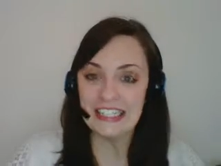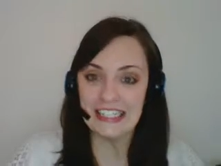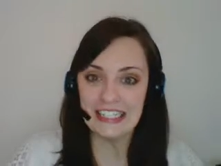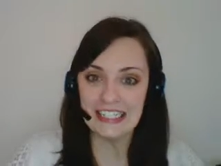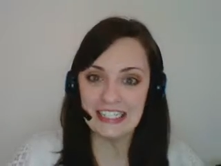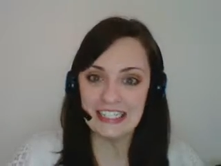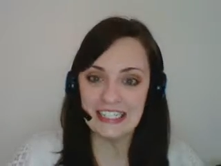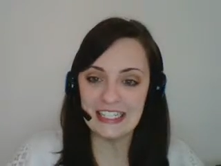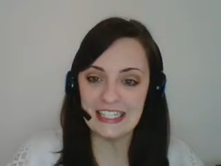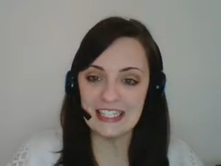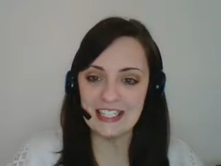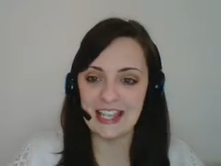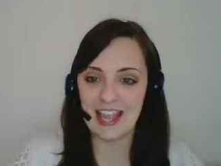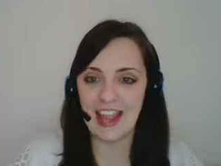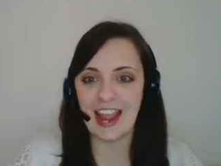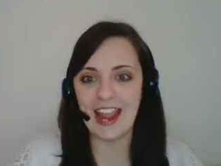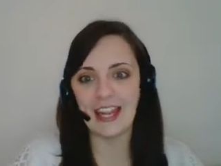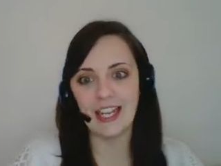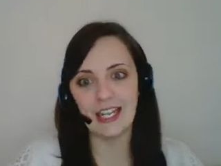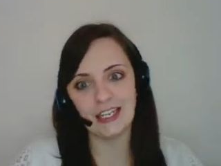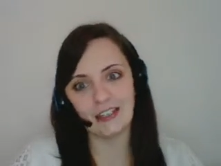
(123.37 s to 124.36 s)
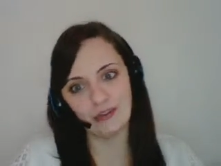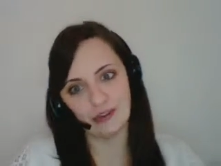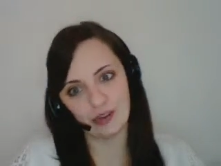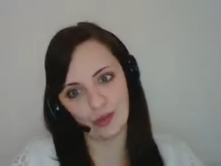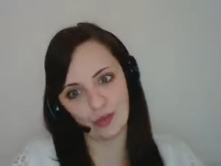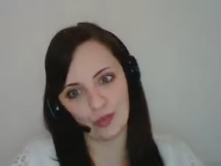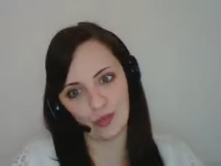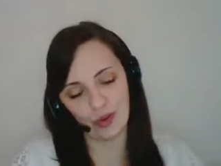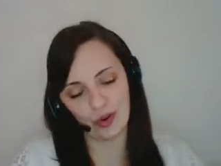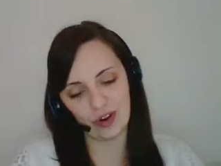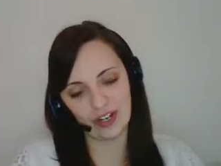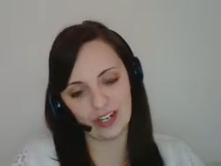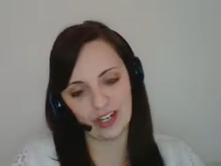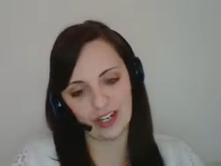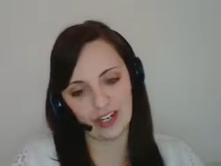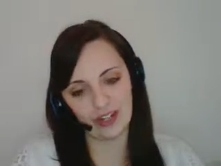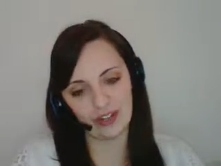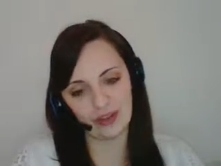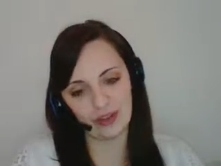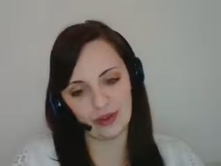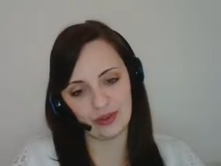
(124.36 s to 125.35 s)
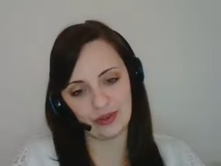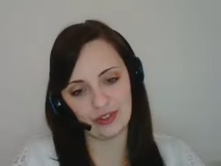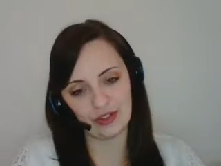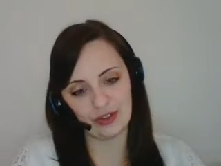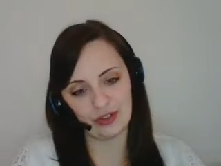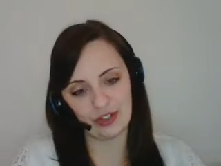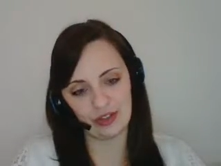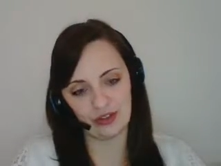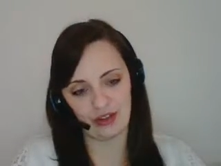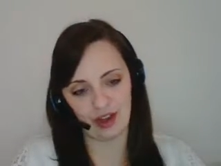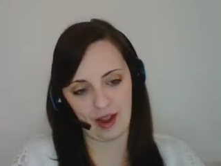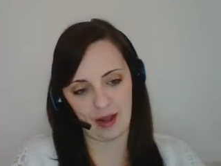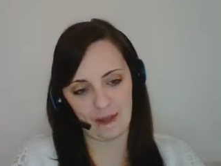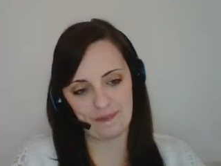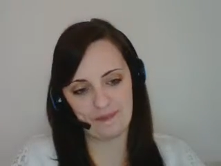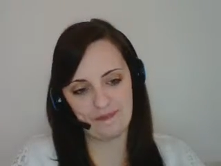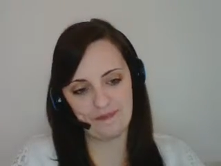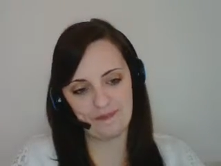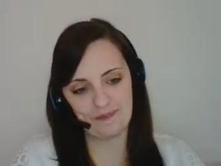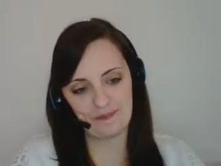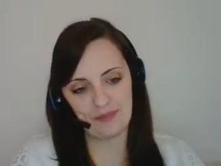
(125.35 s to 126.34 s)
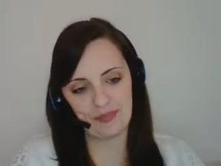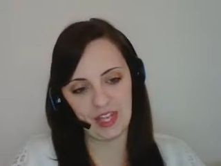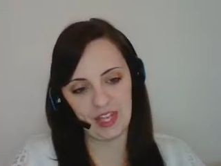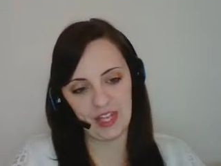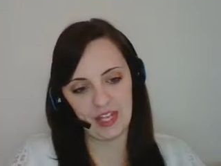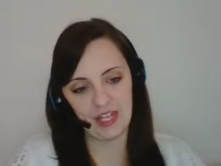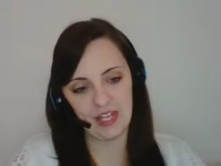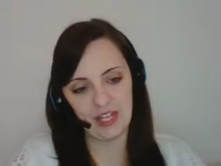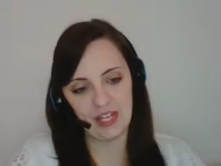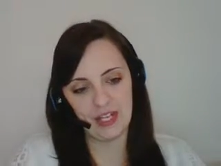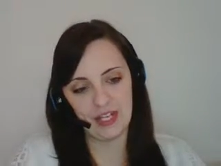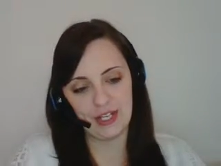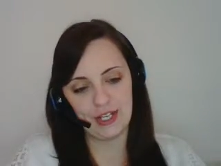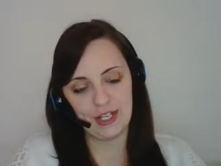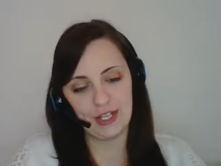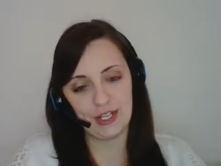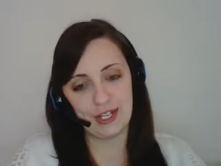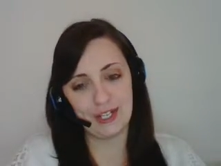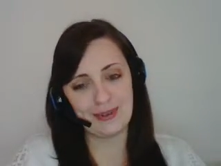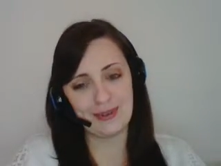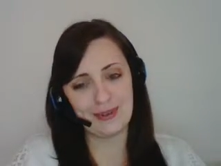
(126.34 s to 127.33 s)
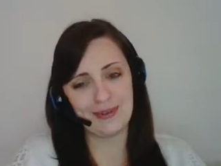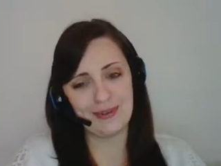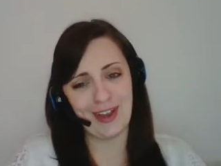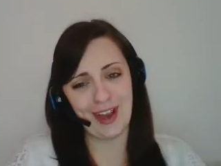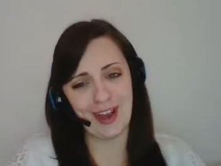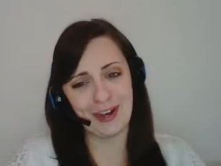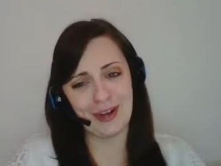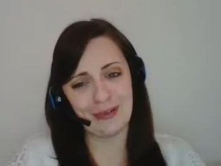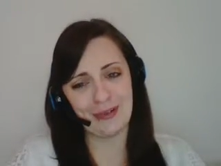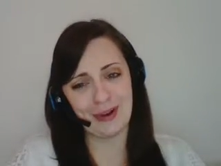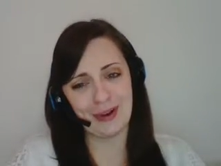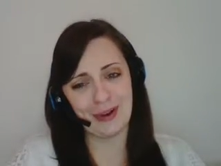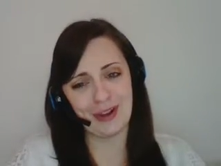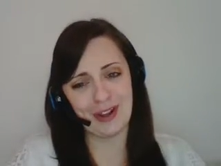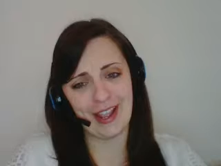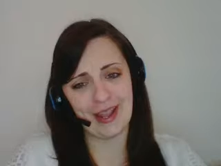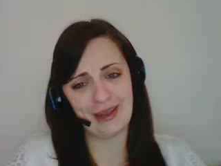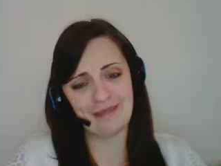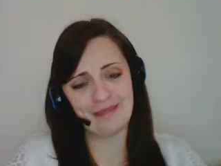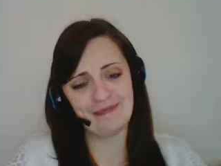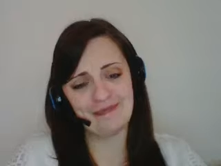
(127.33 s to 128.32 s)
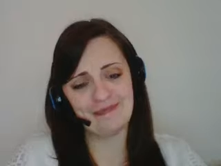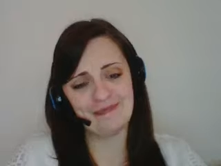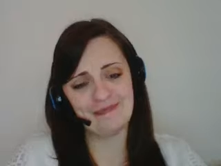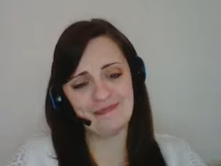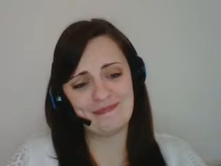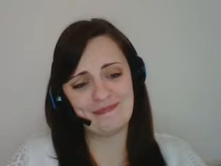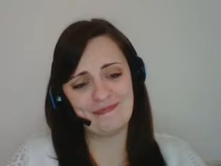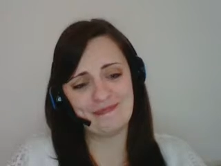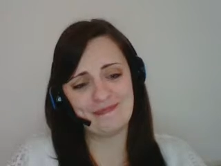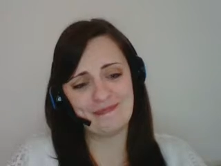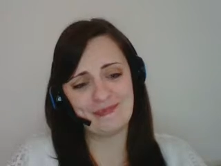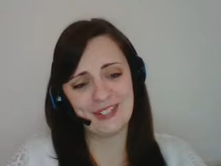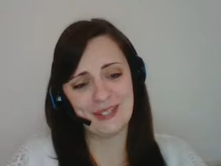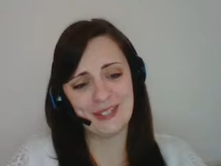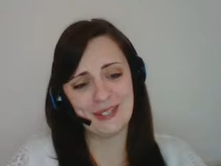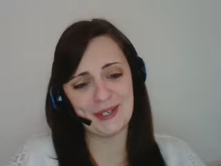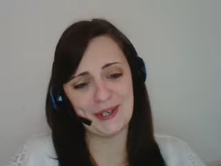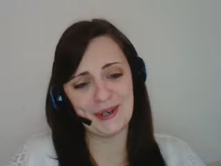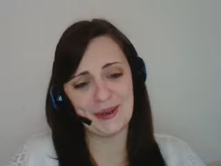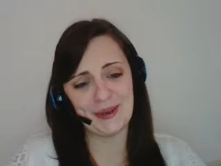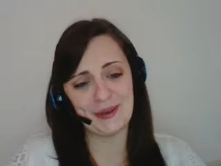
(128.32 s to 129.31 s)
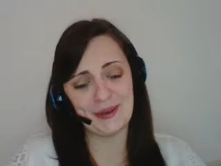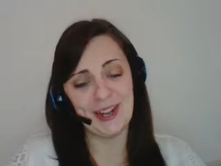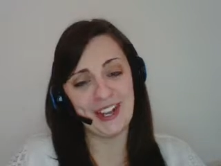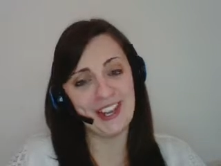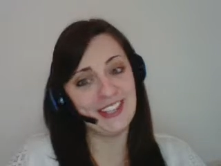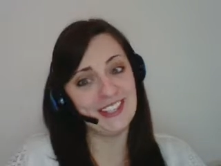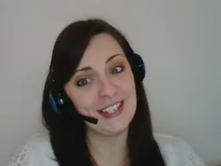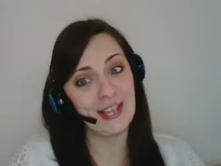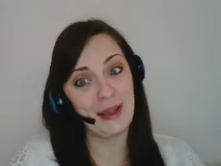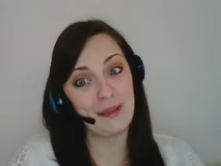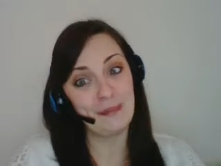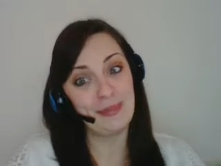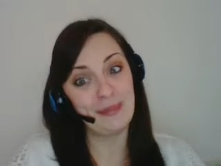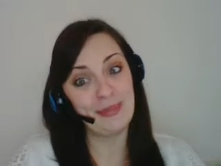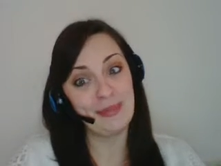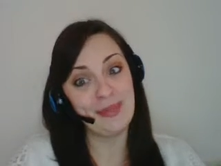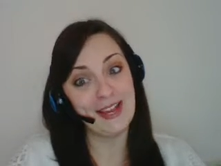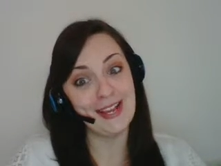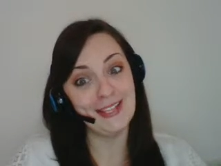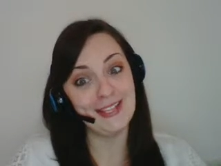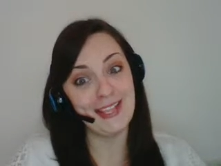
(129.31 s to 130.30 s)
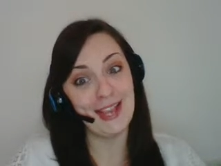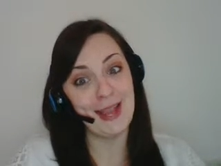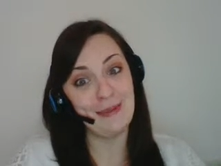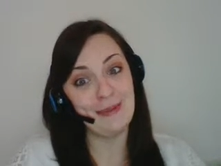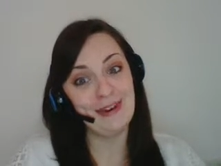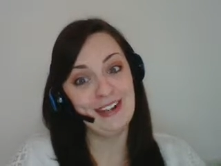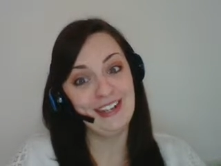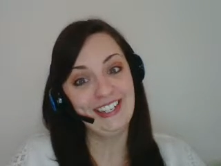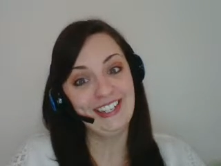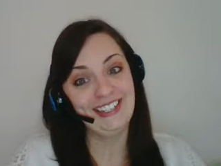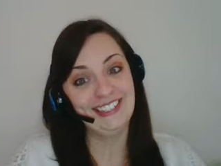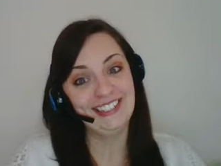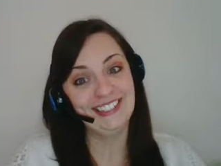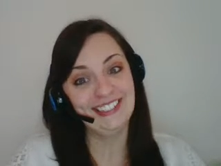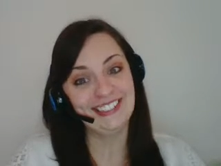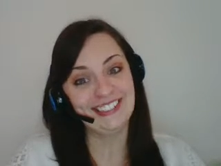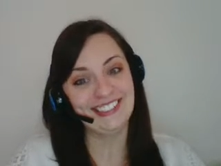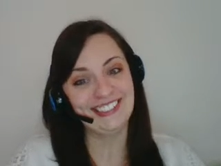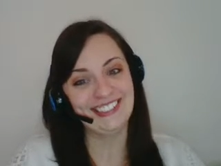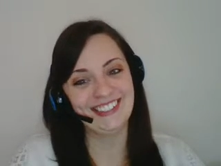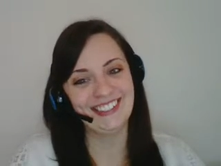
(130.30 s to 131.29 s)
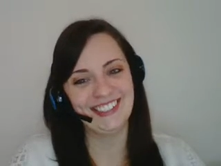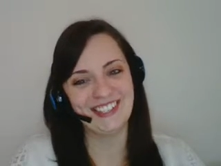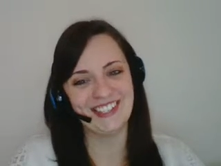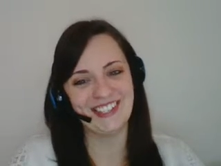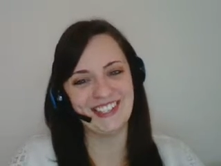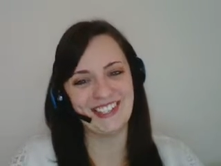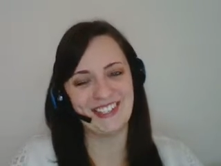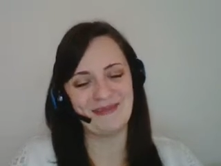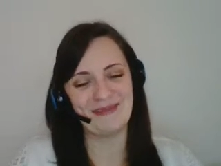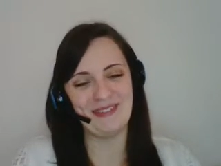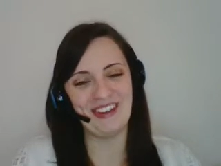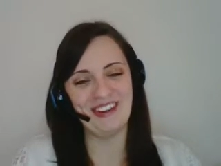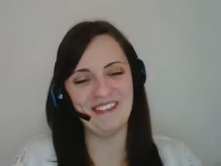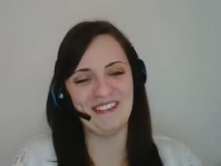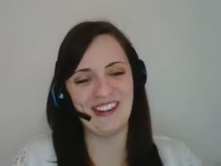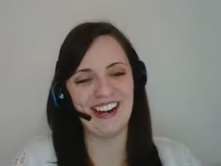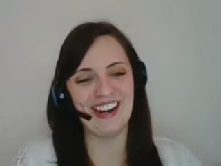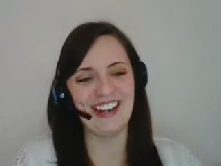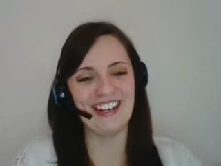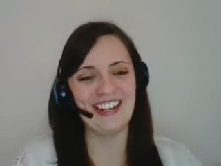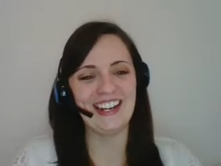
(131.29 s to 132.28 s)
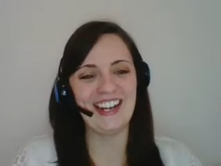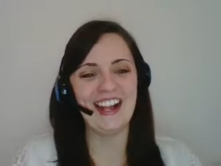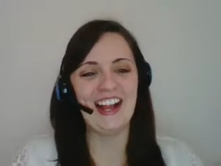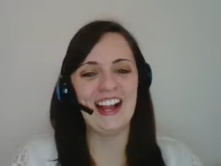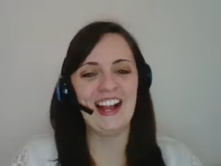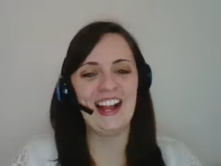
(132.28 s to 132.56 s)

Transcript: attendance and rewarding those who do come, because we've got to up our game. So heads up, that's happening. Just be aware.